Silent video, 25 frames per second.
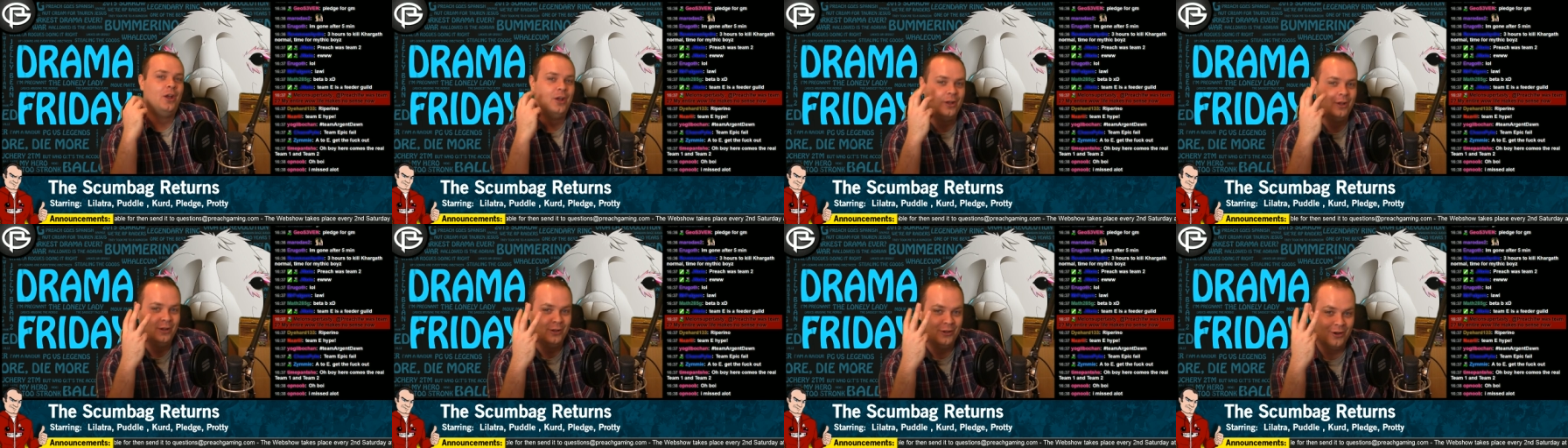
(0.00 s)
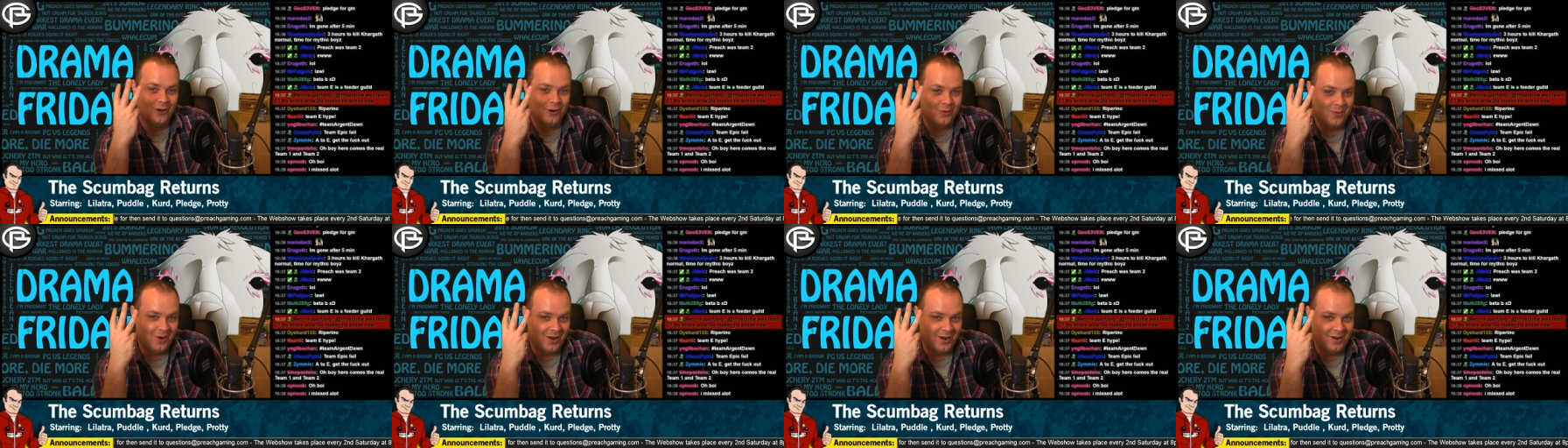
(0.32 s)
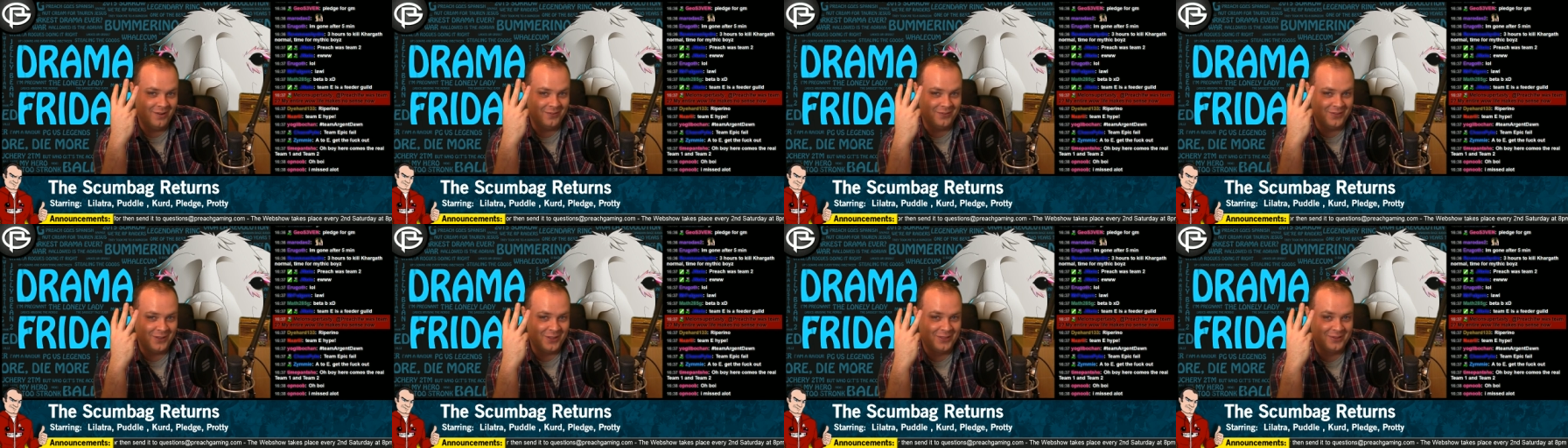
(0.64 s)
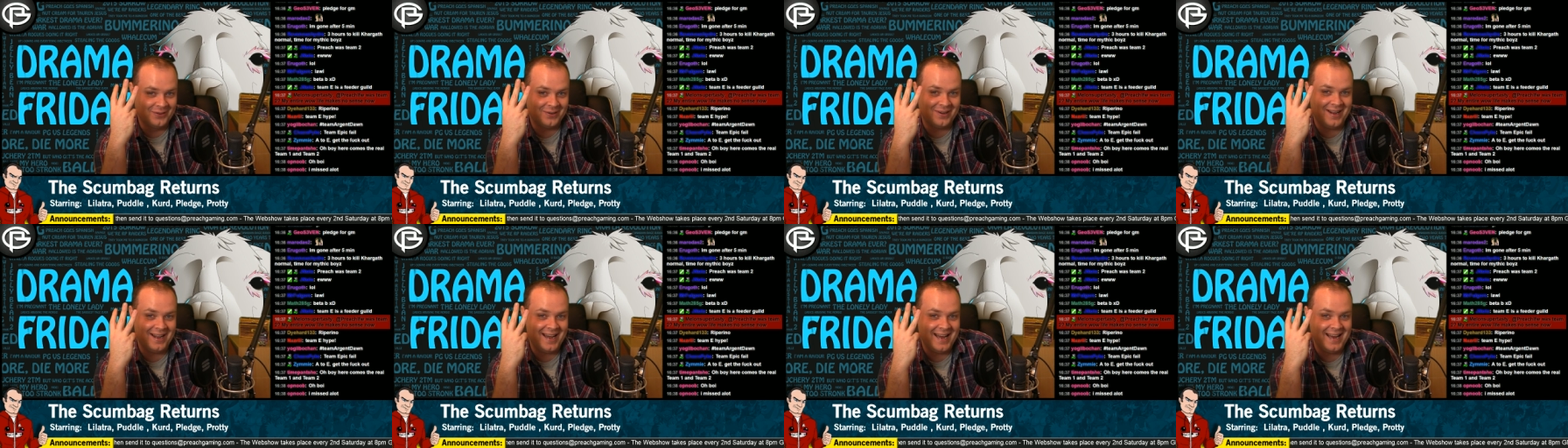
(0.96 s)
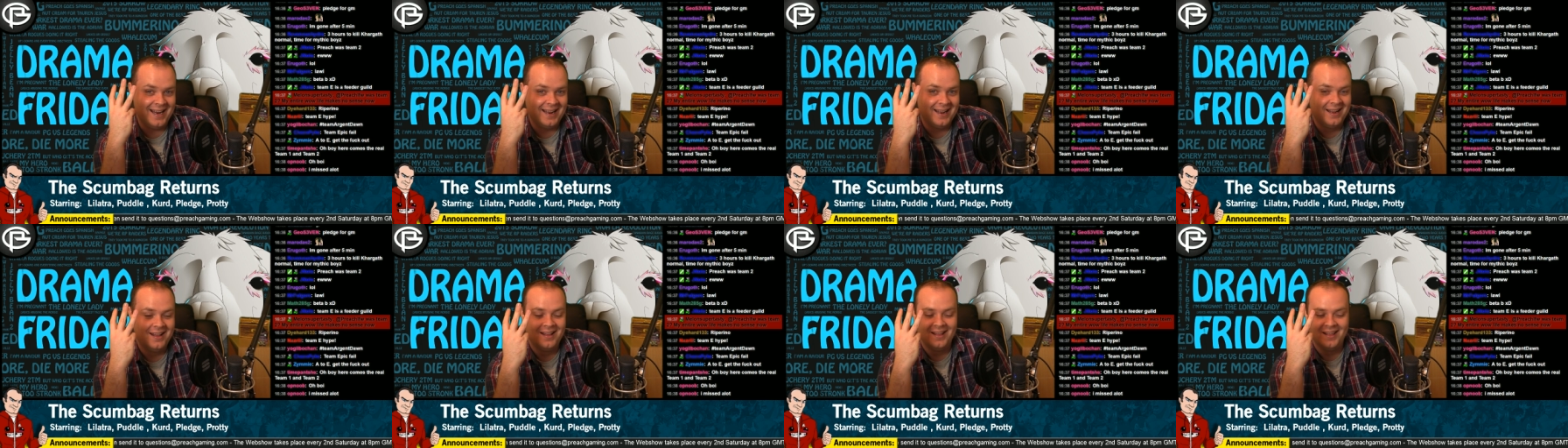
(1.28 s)
you're one of the 3
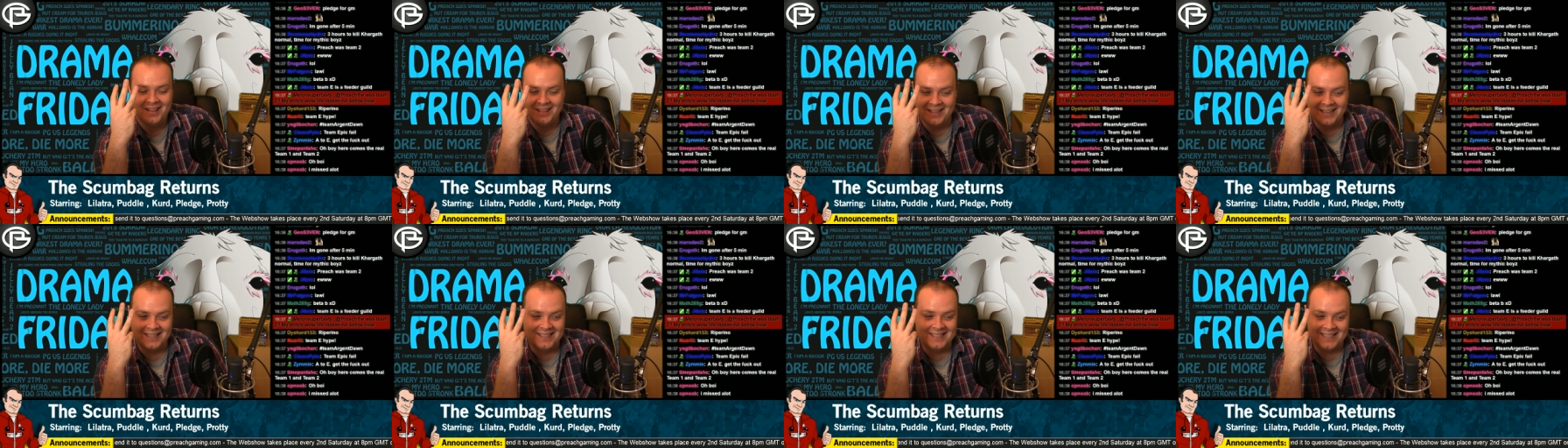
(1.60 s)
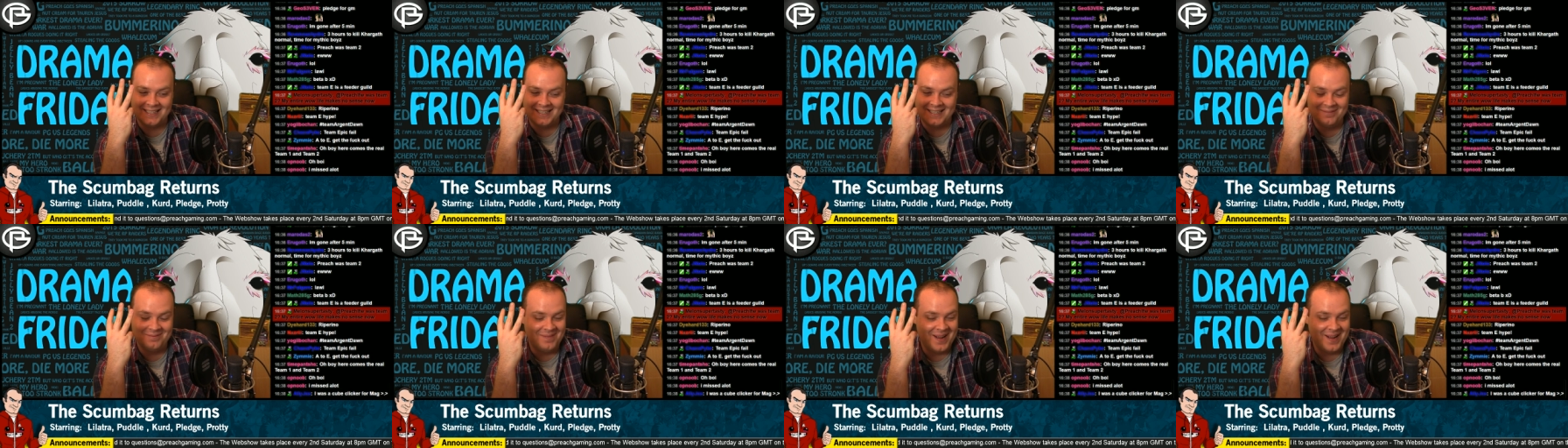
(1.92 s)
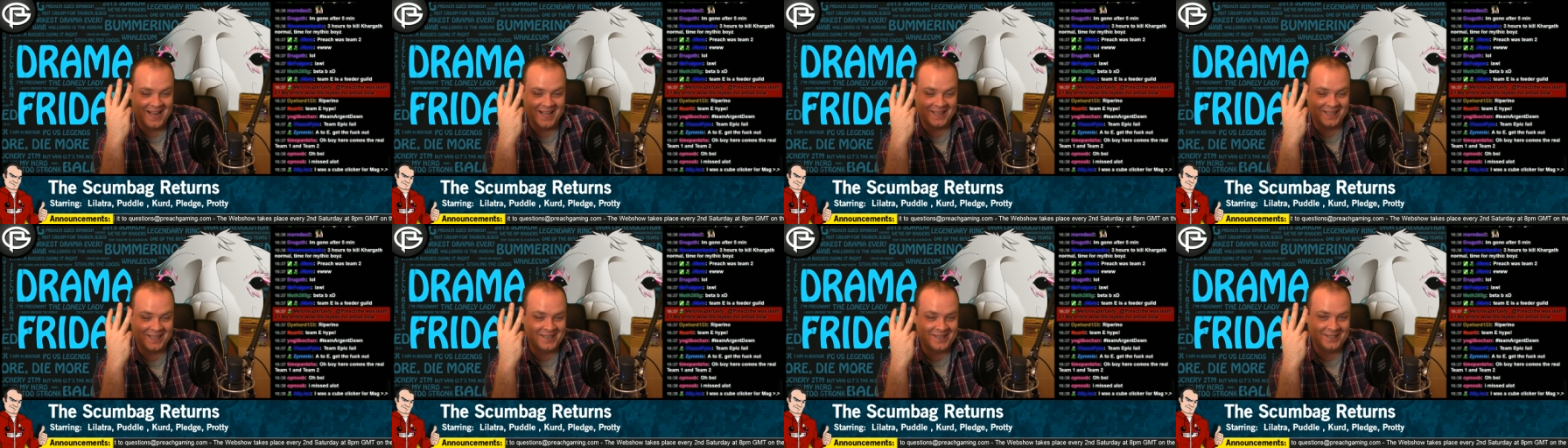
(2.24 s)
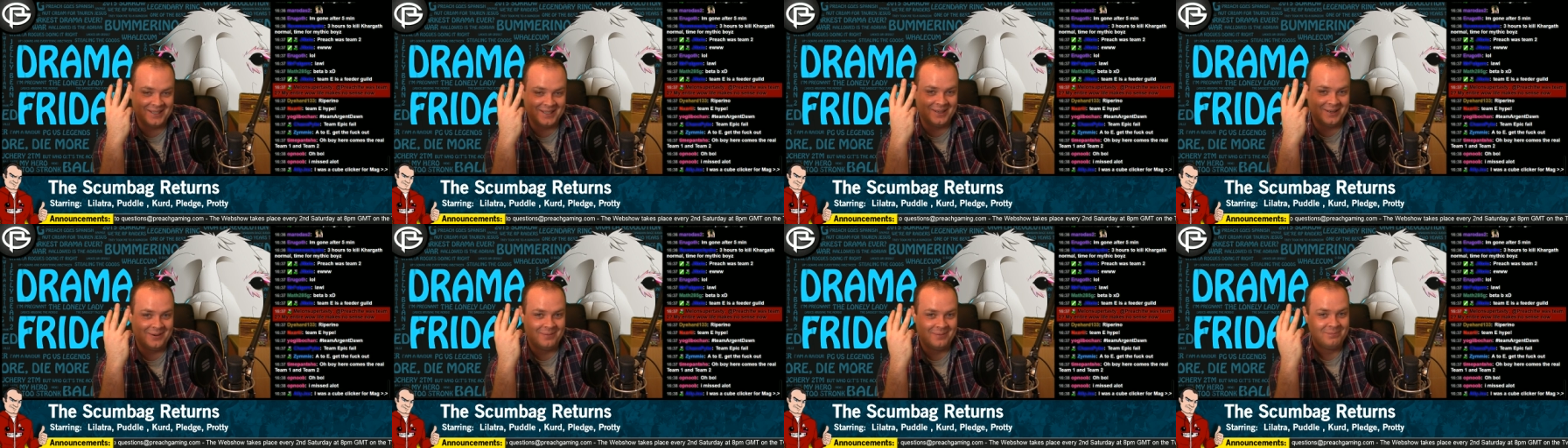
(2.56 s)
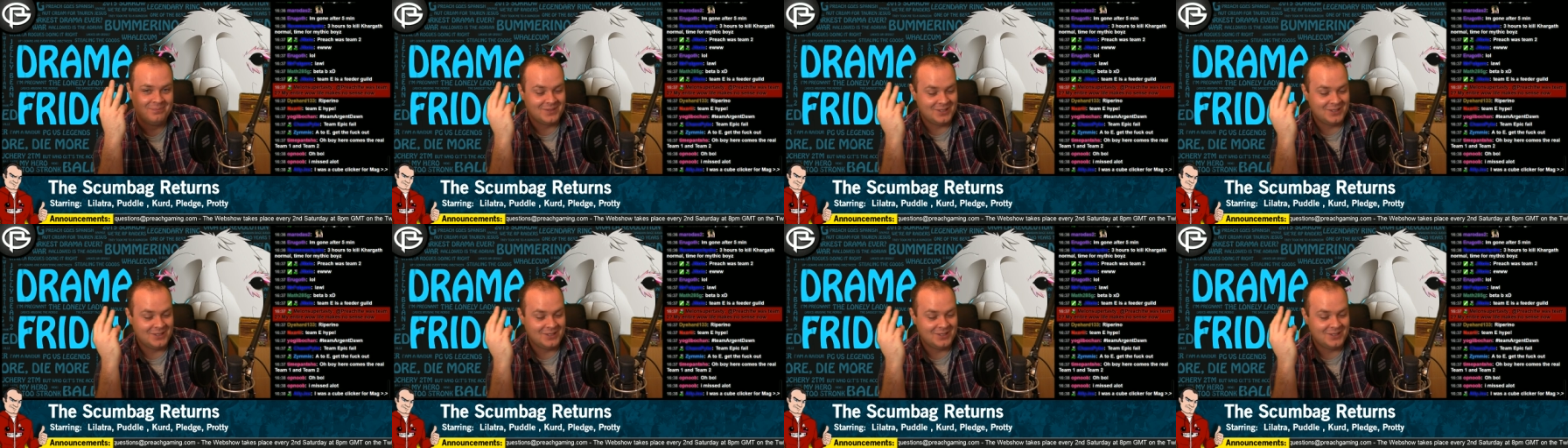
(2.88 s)
that didn't make the cut.